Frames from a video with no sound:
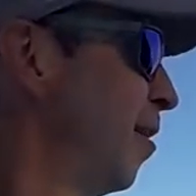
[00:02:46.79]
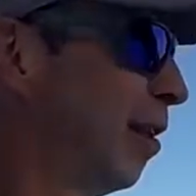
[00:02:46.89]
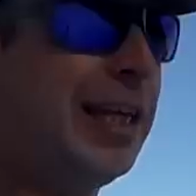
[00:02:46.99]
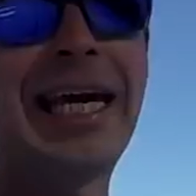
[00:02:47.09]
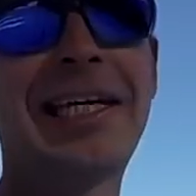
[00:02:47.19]

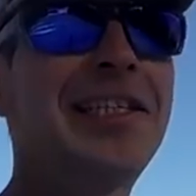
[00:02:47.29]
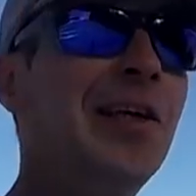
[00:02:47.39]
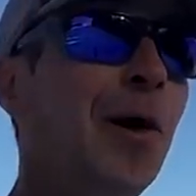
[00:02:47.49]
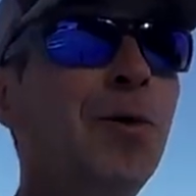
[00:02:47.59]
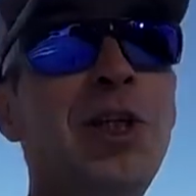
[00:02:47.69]
lakes
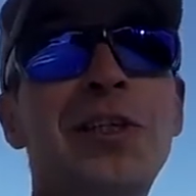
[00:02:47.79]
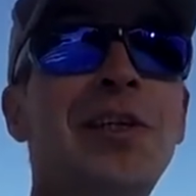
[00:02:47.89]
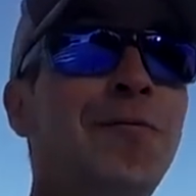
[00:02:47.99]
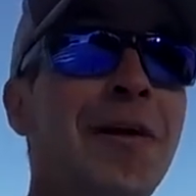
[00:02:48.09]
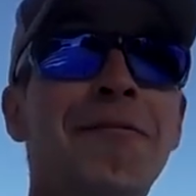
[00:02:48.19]
and oceans
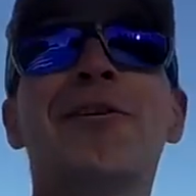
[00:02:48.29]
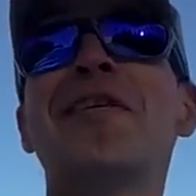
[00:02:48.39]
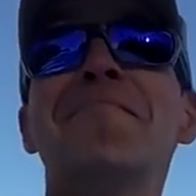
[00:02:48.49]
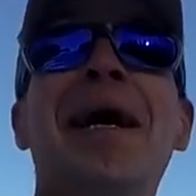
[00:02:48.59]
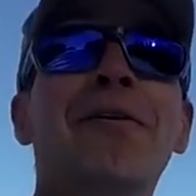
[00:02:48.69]
and rivers
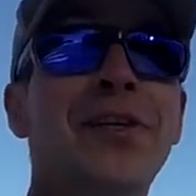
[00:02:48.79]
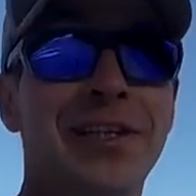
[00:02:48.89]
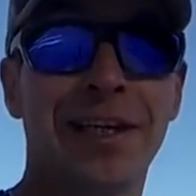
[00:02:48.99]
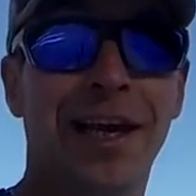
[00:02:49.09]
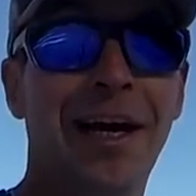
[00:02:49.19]
and
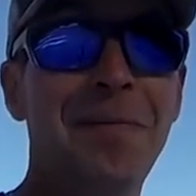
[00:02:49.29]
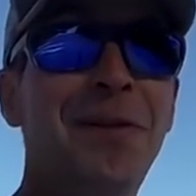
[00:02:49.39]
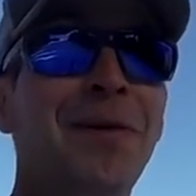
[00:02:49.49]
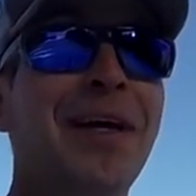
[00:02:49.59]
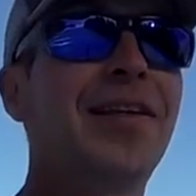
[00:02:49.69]
mountains like I'm
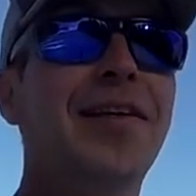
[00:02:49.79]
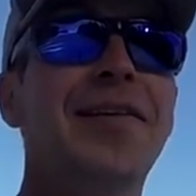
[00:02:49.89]
doing.